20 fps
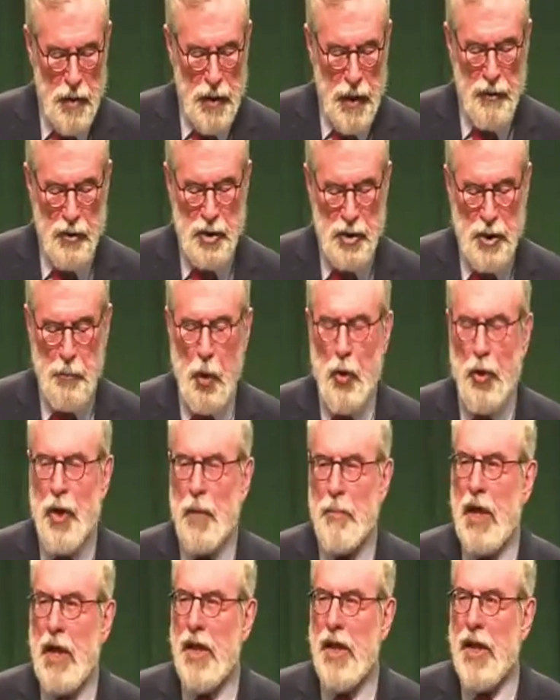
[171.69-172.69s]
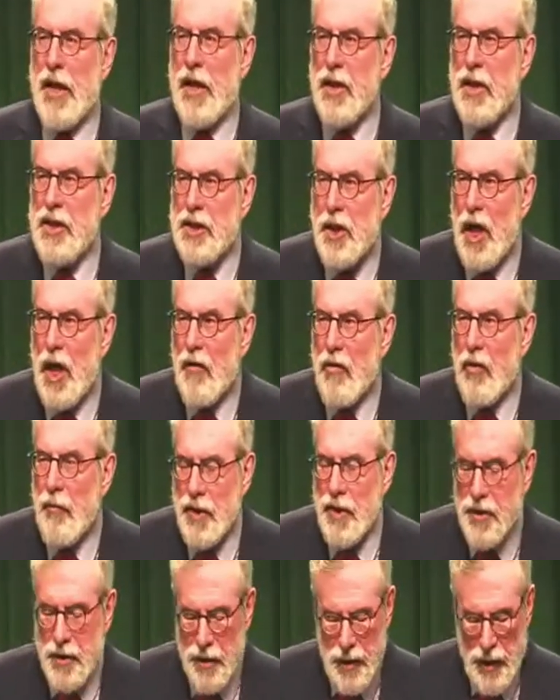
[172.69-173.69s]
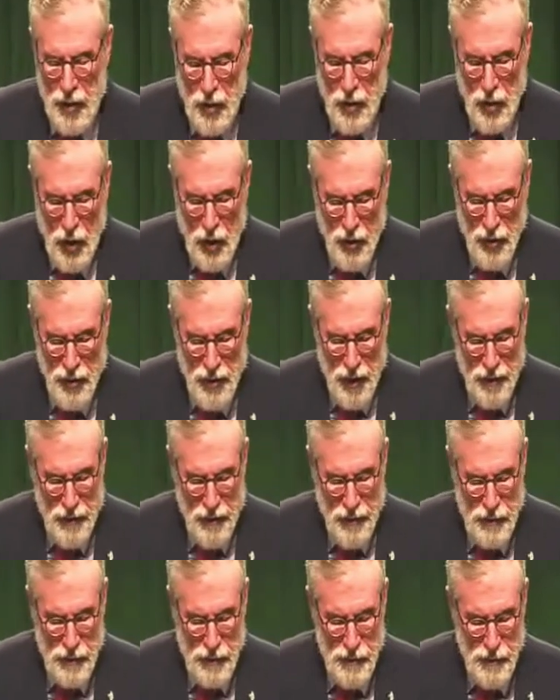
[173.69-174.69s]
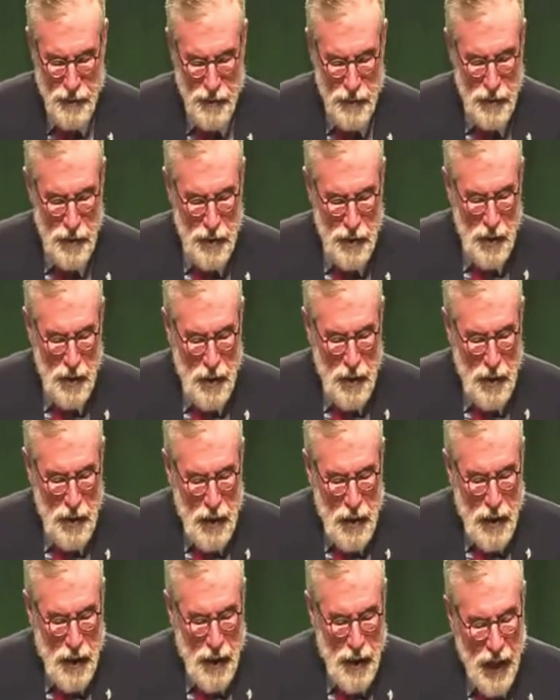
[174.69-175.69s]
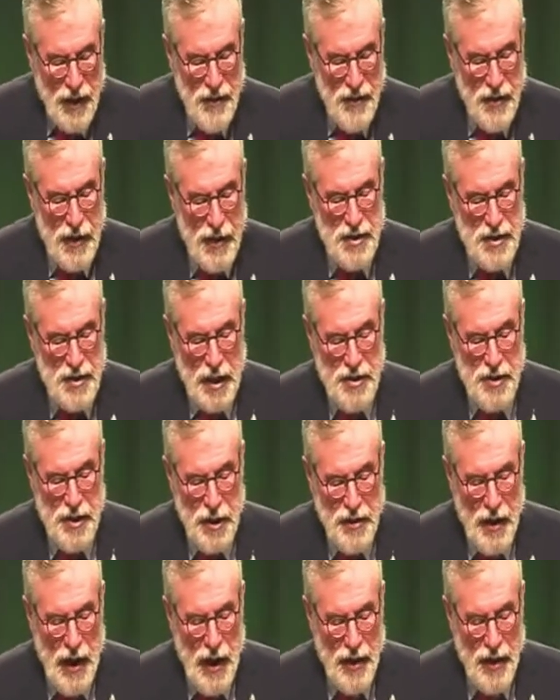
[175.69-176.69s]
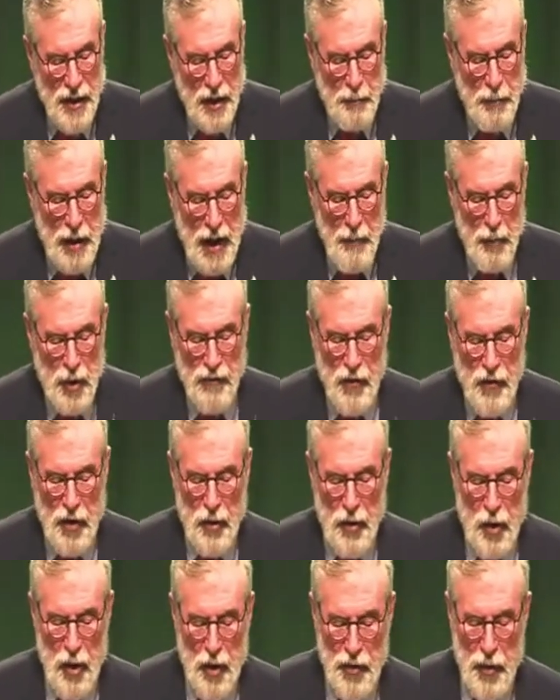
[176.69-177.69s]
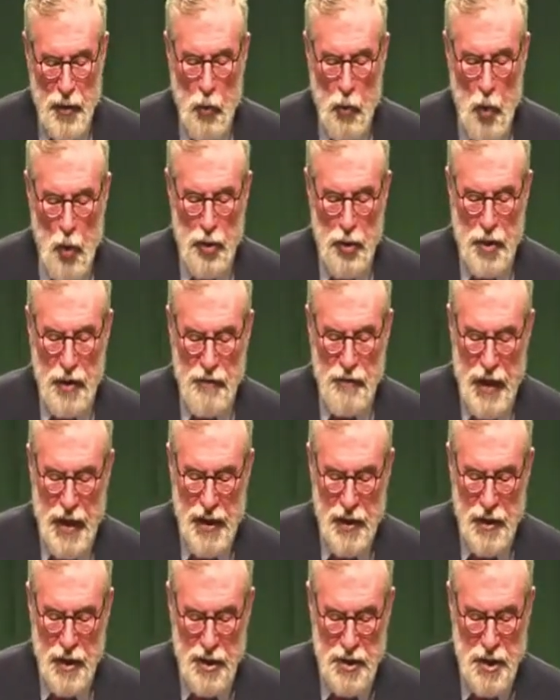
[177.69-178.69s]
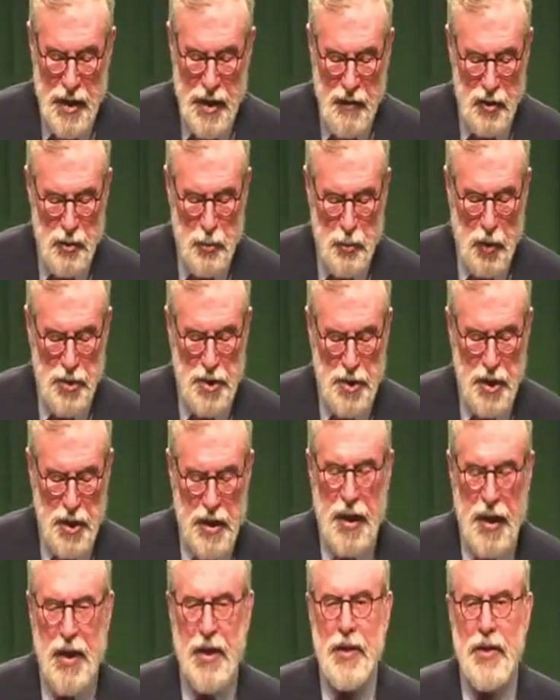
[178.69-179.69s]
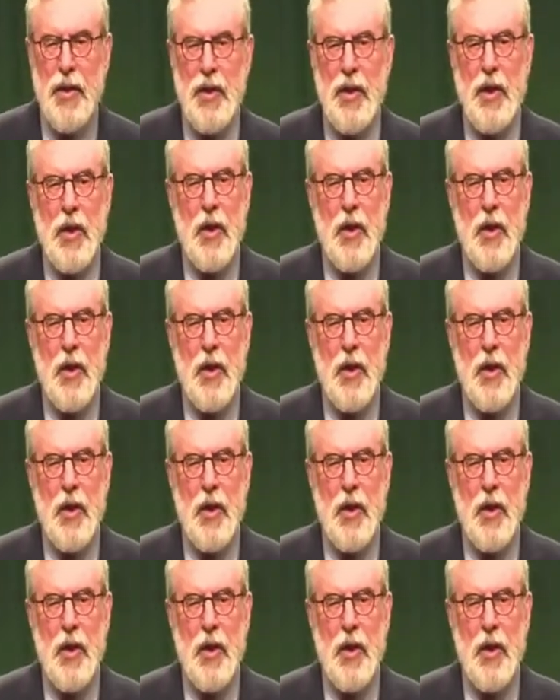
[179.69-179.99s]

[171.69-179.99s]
They were supported by the English government in London. In 1969, the people of the North awoke to find ourselves once again